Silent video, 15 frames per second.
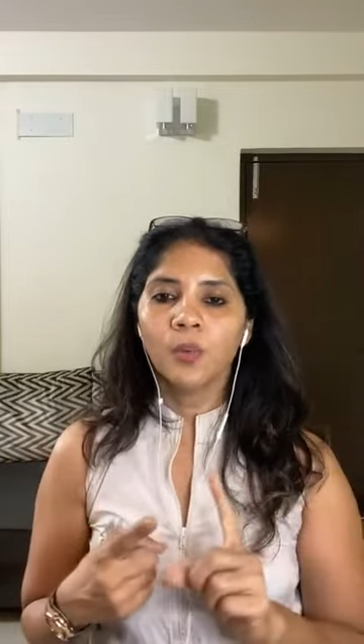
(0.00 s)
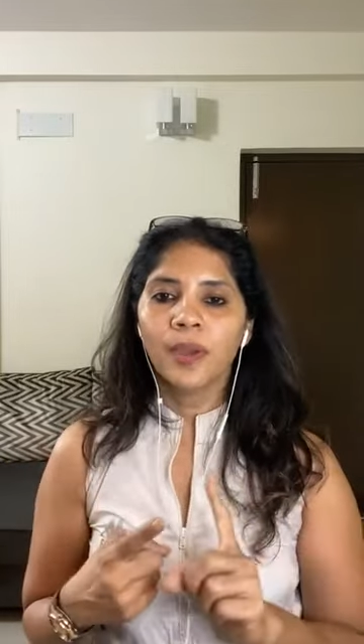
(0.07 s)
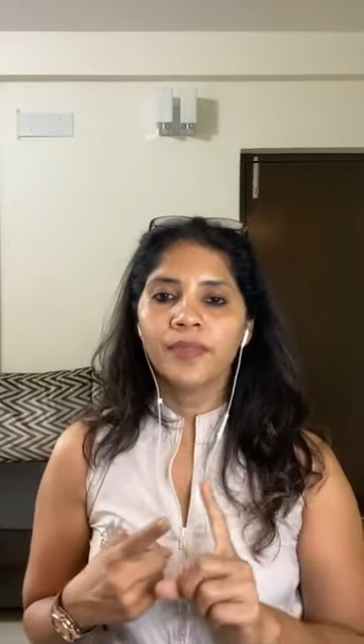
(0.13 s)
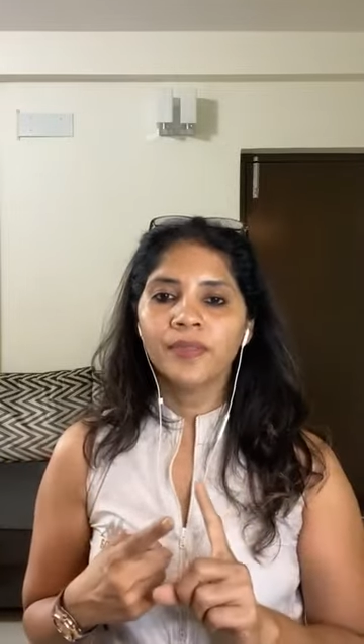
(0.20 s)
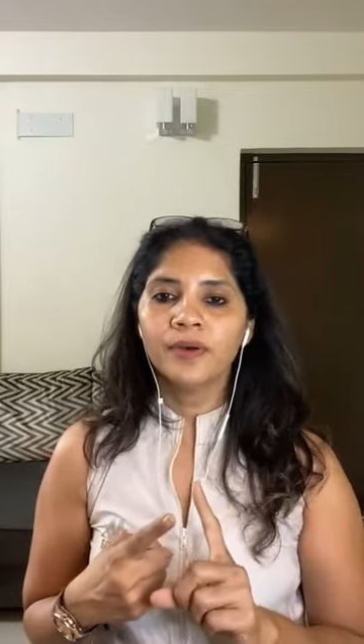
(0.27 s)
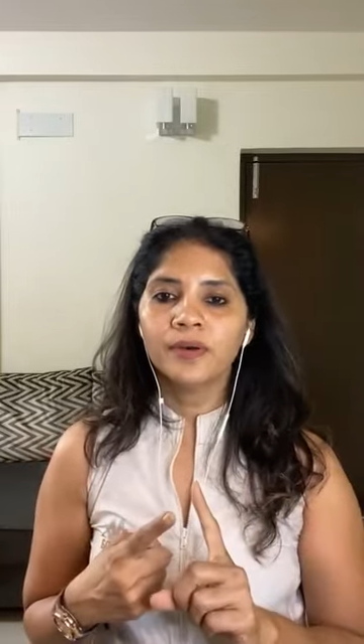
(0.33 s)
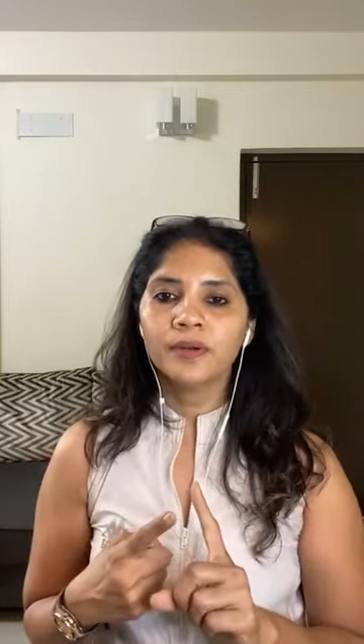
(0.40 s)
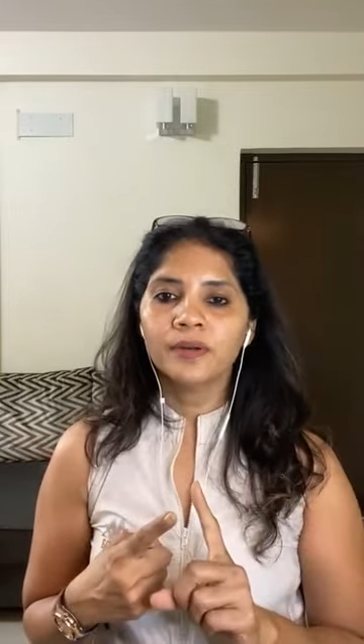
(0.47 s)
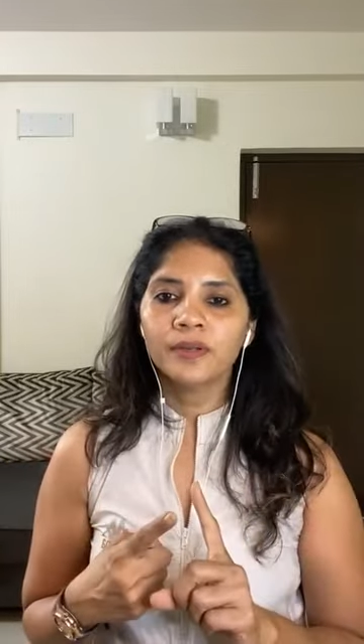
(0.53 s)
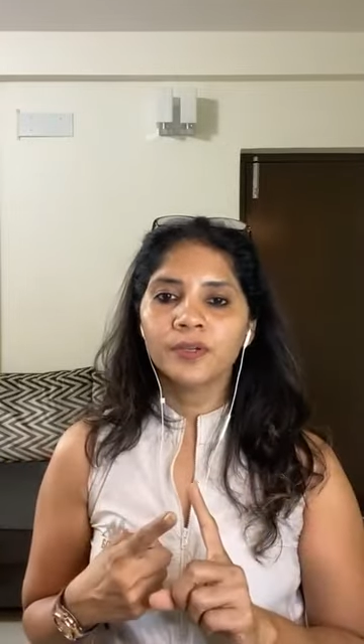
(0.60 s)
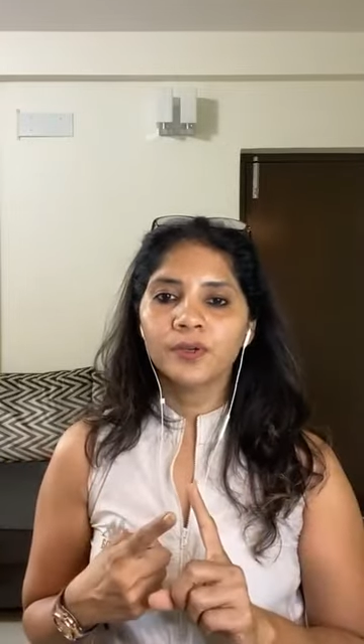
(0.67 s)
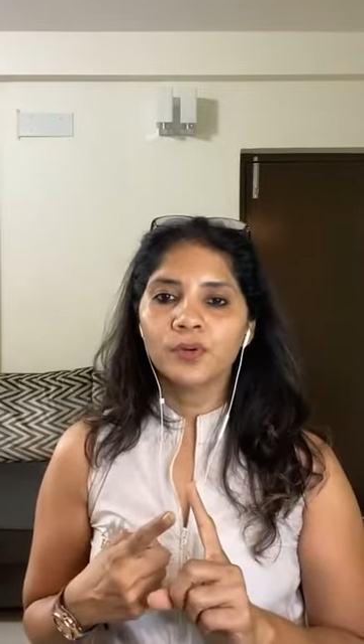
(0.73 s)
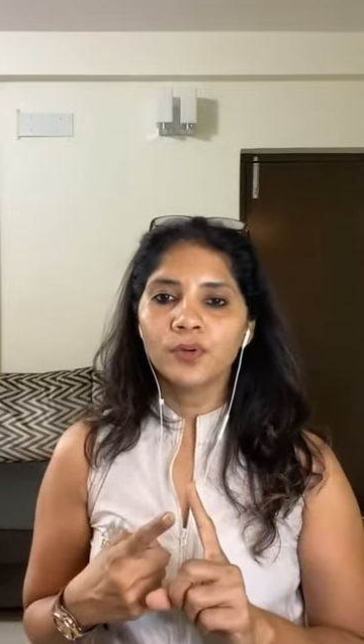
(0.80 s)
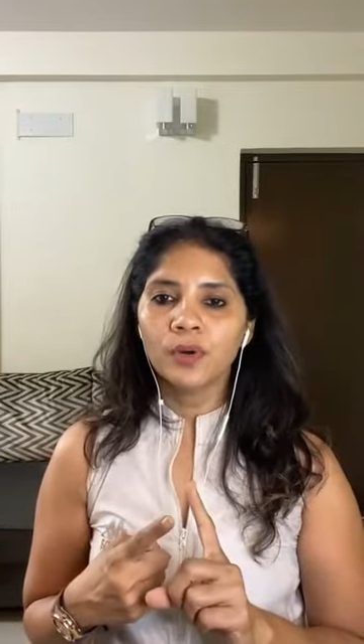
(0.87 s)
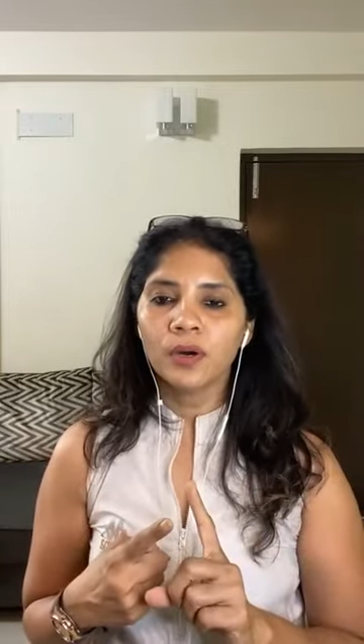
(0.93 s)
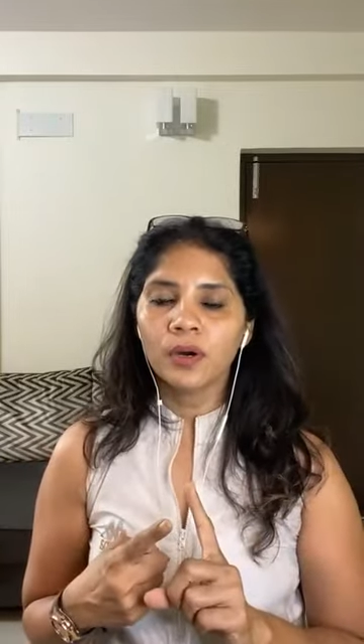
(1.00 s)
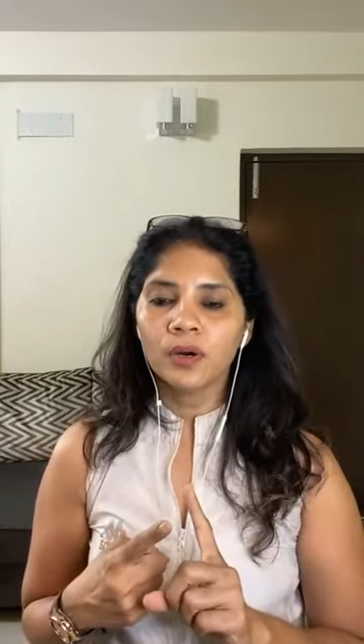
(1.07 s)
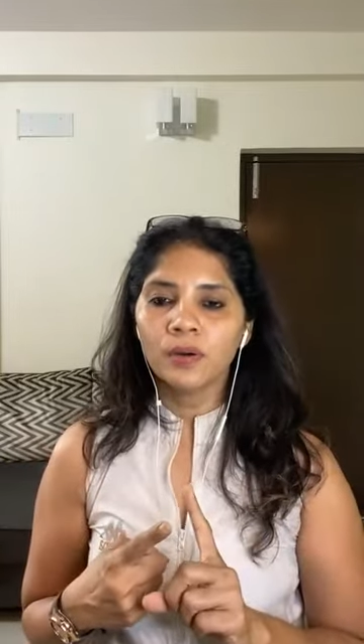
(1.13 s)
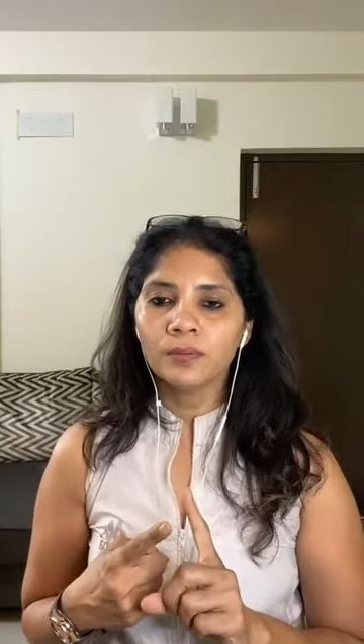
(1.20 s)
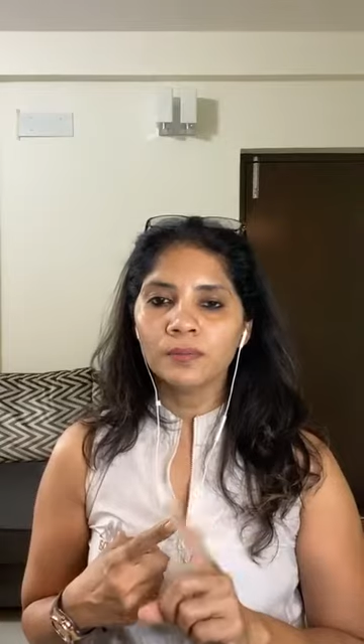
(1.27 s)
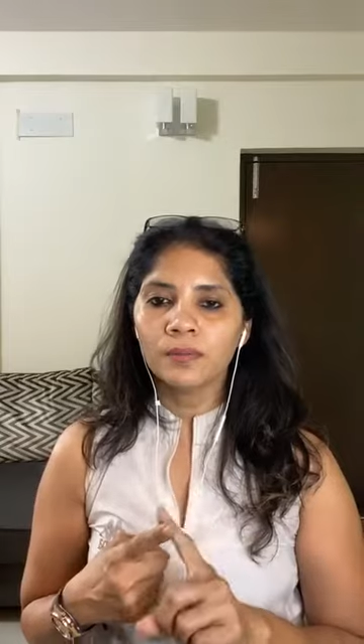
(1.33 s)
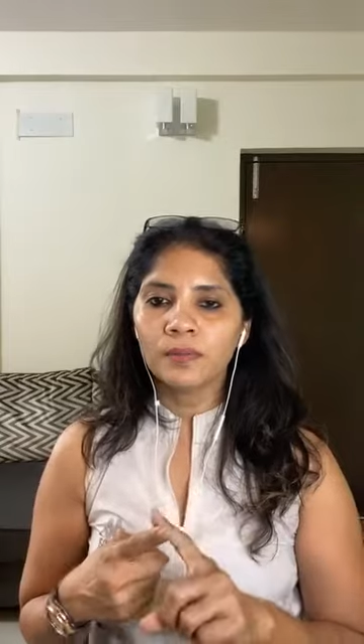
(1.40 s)
whether you know
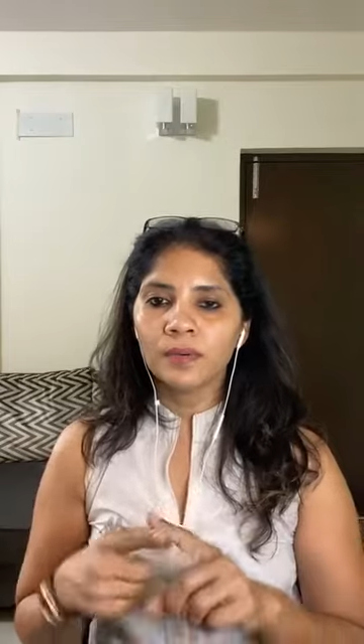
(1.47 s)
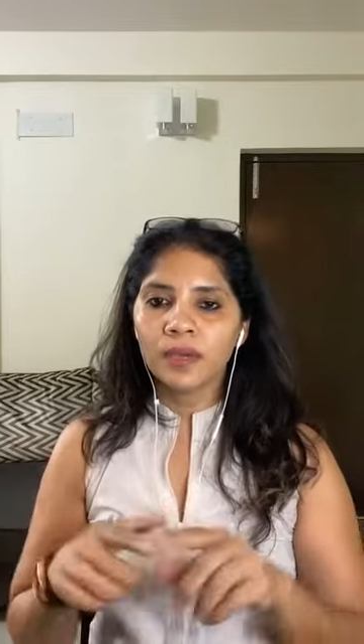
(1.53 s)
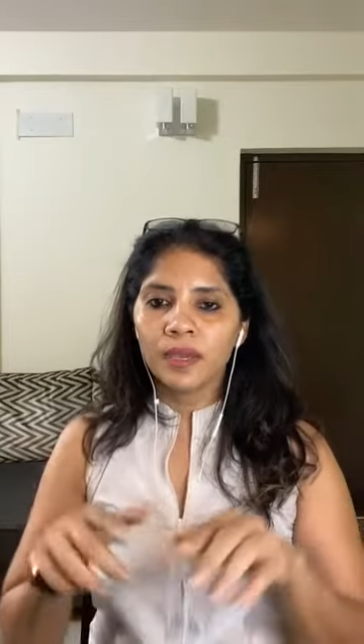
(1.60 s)
um,